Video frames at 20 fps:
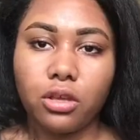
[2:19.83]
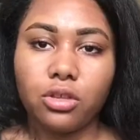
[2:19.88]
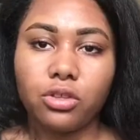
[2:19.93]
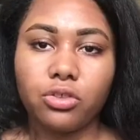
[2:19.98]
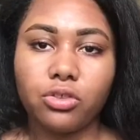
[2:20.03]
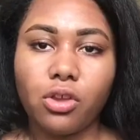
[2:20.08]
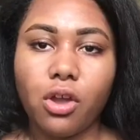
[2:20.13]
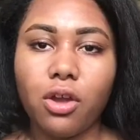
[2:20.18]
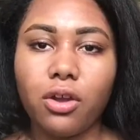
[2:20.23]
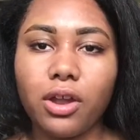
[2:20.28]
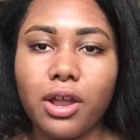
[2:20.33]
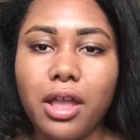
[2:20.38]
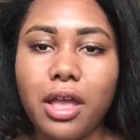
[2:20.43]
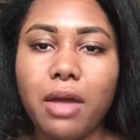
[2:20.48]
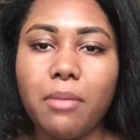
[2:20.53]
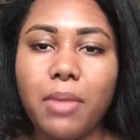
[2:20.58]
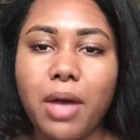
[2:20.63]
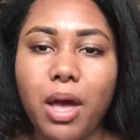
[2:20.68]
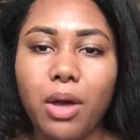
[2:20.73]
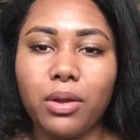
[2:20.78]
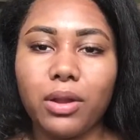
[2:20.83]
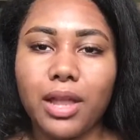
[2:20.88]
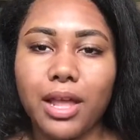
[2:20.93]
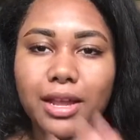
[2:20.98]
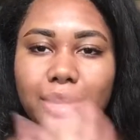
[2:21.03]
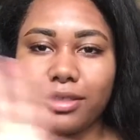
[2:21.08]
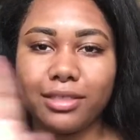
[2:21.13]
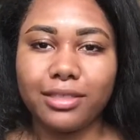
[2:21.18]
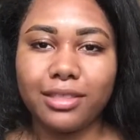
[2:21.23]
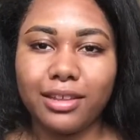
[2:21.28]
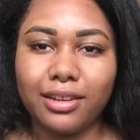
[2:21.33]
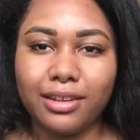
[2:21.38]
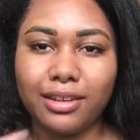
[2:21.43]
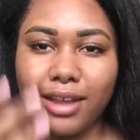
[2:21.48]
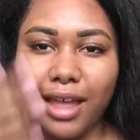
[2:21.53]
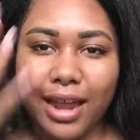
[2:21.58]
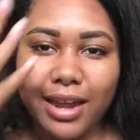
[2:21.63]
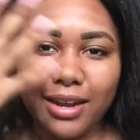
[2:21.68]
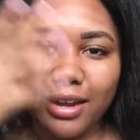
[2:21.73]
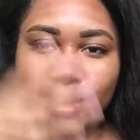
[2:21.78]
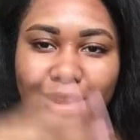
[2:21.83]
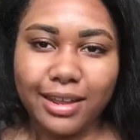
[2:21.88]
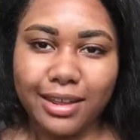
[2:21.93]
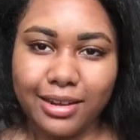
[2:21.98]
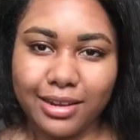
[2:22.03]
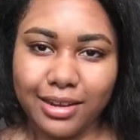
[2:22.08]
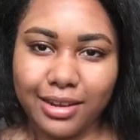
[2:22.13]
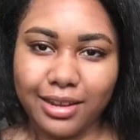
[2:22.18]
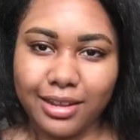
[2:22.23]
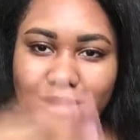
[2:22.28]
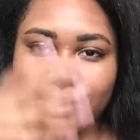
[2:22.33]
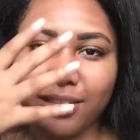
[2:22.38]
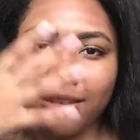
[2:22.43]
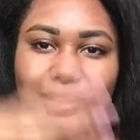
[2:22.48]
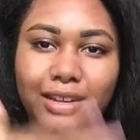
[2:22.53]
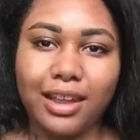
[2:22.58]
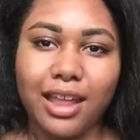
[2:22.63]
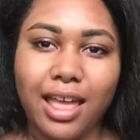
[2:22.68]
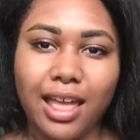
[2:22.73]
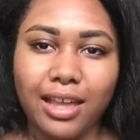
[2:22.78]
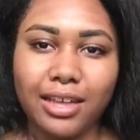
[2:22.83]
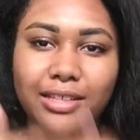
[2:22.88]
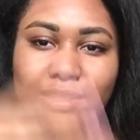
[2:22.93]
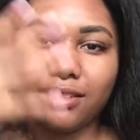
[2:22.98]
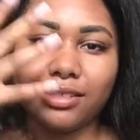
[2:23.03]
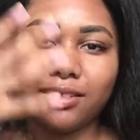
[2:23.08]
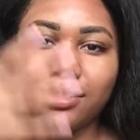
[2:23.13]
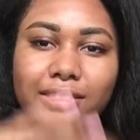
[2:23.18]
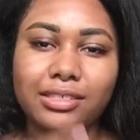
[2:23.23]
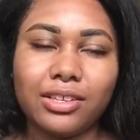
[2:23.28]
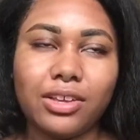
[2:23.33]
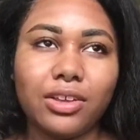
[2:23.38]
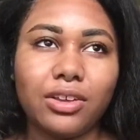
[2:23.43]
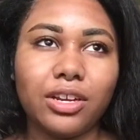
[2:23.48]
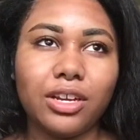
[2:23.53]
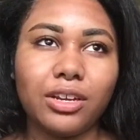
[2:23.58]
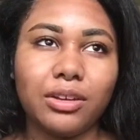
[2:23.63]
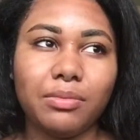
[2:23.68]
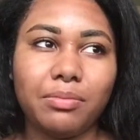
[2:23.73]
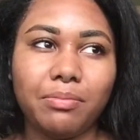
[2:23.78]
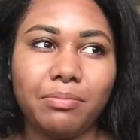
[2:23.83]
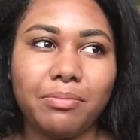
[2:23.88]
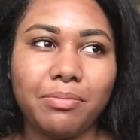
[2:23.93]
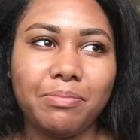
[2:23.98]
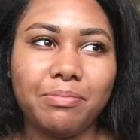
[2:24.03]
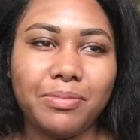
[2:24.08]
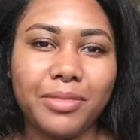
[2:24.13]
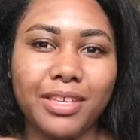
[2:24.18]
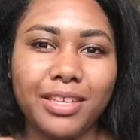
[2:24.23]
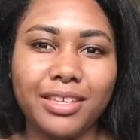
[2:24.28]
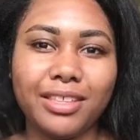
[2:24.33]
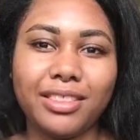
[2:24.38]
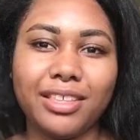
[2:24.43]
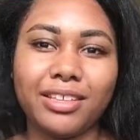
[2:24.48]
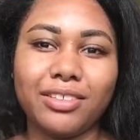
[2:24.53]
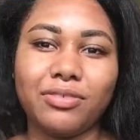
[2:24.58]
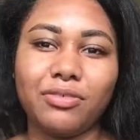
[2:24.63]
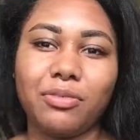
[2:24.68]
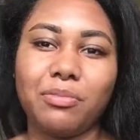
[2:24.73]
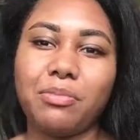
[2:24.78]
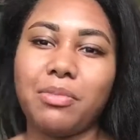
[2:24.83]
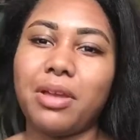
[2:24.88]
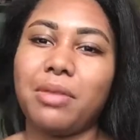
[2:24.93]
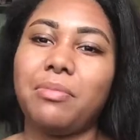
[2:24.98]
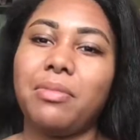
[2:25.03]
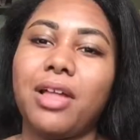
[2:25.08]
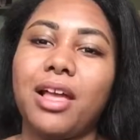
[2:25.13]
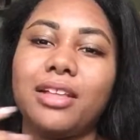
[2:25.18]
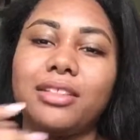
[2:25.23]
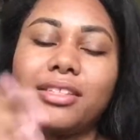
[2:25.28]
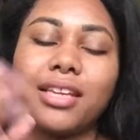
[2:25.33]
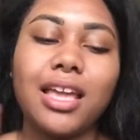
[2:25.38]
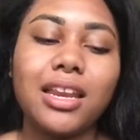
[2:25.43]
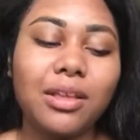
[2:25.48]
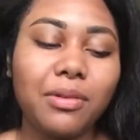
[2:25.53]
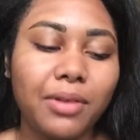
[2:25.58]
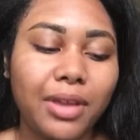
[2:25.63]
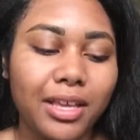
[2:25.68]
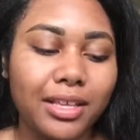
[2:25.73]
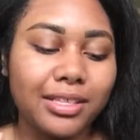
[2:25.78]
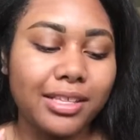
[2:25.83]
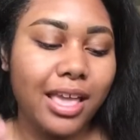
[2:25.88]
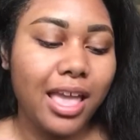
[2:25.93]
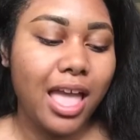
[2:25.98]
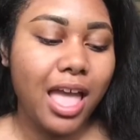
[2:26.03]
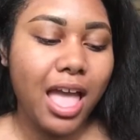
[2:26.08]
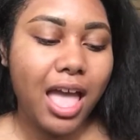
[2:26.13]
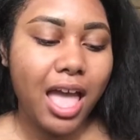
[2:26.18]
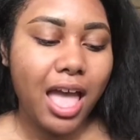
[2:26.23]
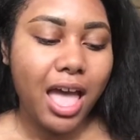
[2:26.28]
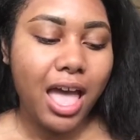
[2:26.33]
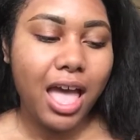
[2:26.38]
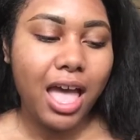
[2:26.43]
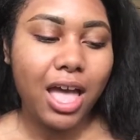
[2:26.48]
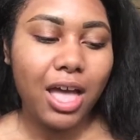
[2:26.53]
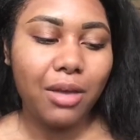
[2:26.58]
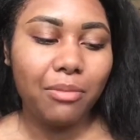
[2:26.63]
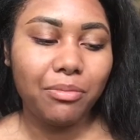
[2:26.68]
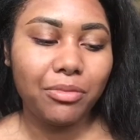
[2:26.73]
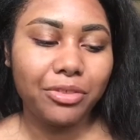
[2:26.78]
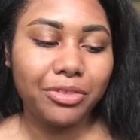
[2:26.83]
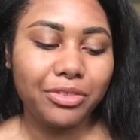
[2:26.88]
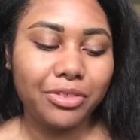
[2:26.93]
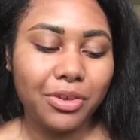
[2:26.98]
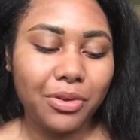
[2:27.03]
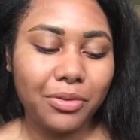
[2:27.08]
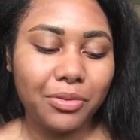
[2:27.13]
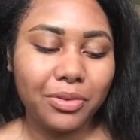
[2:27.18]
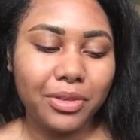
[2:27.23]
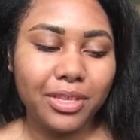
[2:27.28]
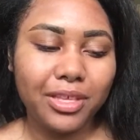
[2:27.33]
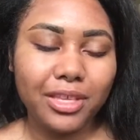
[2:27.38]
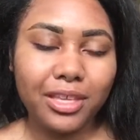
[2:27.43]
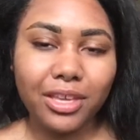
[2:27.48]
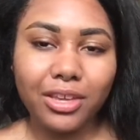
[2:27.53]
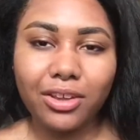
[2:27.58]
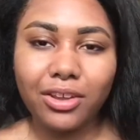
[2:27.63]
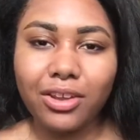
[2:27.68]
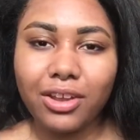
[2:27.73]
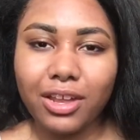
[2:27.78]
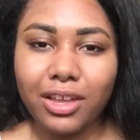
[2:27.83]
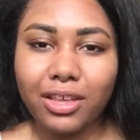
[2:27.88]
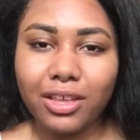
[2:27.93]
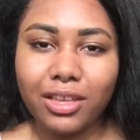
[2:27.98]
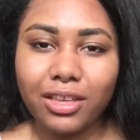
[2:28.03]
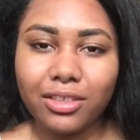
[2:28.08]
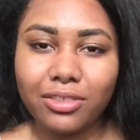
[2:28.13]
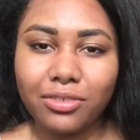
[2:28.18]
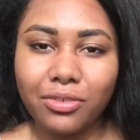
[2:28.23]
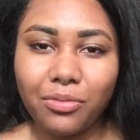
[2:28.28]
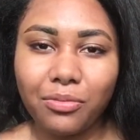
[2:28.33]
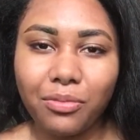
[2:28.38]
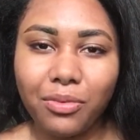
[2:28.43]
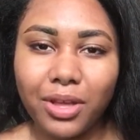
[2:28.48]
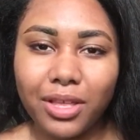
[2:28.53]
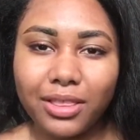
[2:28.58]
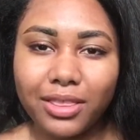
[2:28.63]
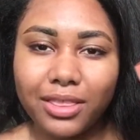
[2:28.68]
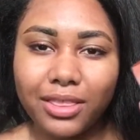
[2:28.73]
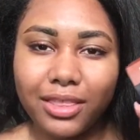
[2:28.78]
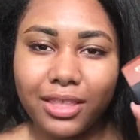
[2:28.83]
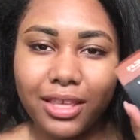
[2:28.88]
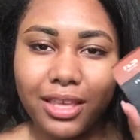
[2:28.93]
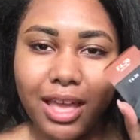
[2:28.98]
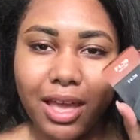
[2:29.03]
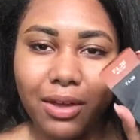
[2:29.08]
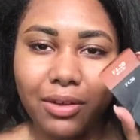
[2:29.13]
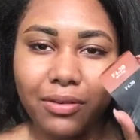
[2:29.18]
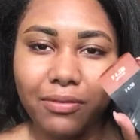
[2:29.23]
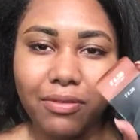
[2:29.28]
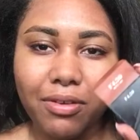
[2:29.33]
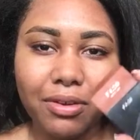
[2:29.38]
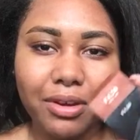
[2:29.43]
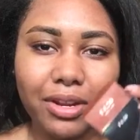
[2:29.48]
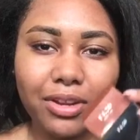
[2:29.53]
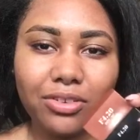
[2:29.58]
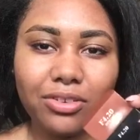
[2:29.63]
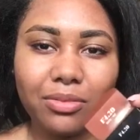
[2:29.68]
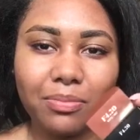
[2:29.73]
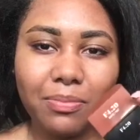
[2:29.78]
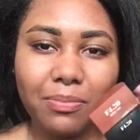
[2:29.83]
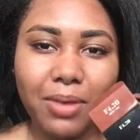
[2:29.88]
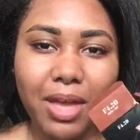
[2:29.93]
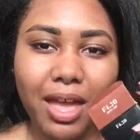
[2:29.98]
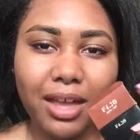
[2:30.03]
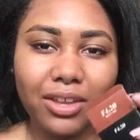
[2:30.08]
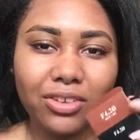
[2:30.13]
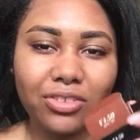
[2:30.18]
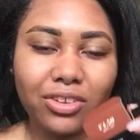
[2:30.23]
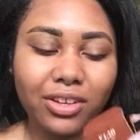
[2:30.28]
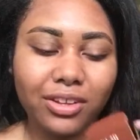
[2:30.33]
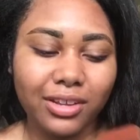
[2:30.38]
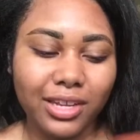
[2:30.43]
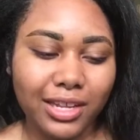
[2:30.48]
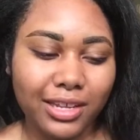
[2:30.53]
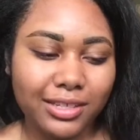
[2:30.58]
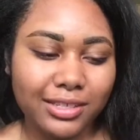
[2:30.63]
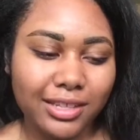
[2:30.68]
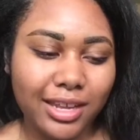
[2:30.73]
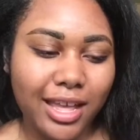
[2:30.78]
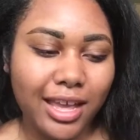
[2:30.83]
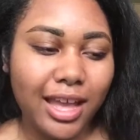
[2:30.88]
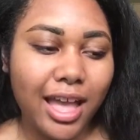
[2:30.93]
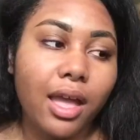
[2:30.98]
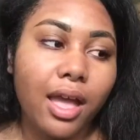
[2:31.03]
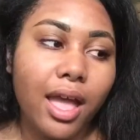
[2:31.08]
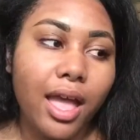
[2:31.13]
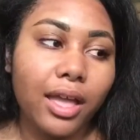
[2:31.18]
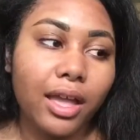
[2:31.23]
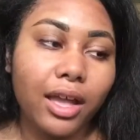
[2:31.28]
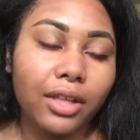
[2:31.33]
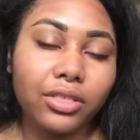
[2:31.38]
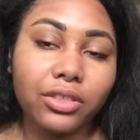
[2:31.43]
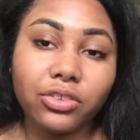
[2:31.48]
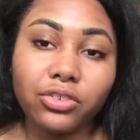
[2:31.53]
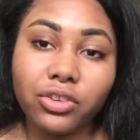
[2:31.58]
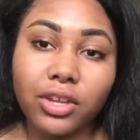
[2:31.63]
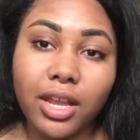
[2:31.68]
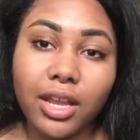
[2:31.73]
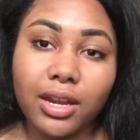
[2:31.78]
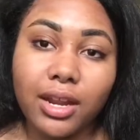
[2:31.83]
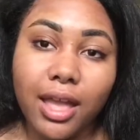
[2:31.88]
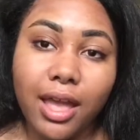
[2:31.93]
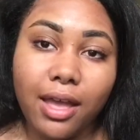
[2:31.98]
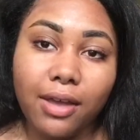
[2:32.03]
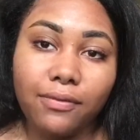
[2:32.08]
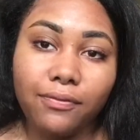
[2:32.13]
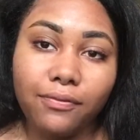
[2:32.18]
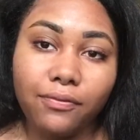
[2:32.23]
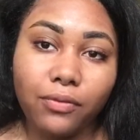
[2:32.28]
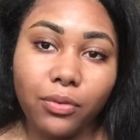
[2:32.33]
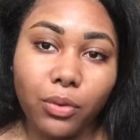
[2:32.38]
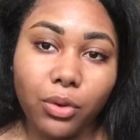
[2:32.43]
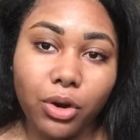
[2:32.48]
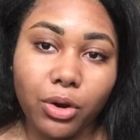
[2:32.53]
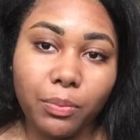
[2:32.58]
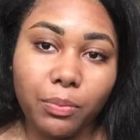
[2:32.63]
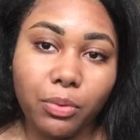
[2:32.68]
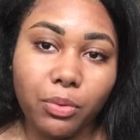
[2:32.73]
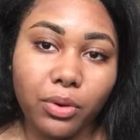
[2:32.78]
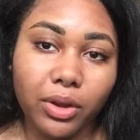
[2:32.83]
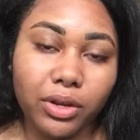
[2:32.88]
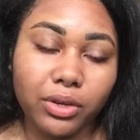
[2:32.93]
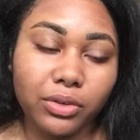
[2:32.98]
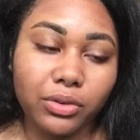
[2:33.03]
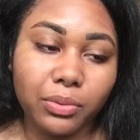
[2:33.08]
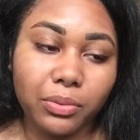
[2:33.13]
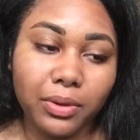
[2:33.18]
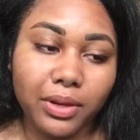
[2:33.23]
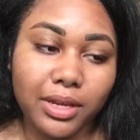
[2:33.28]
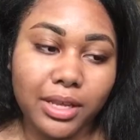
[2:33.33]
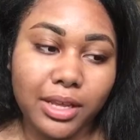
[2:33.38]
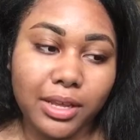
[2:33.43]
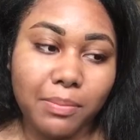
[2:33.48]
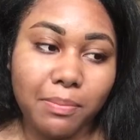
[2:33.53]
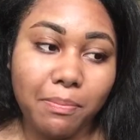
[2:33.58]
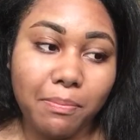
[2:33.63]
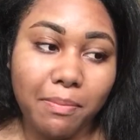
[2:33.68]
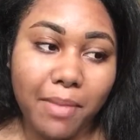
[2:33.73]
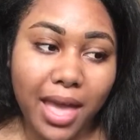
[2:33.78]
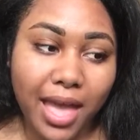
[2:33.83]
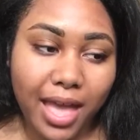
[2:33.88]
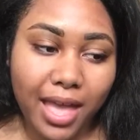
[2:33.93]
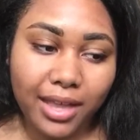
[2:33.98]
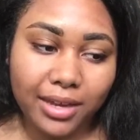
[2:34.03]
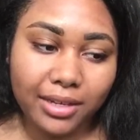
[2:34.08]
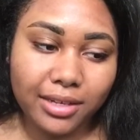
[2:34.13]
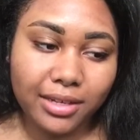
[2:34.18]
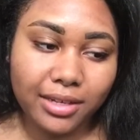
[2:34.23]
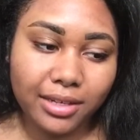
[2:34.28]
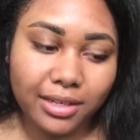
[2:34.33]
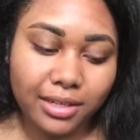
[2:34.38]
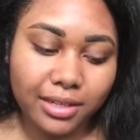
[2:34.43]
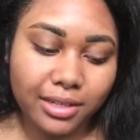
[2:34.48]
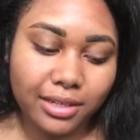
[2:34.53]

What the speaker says: Sorry about like the lighting and like the lines on me, that's from my blinds. Anyways, so here is what the outer foundation packaging looks like. I got the shade F4.20 matte.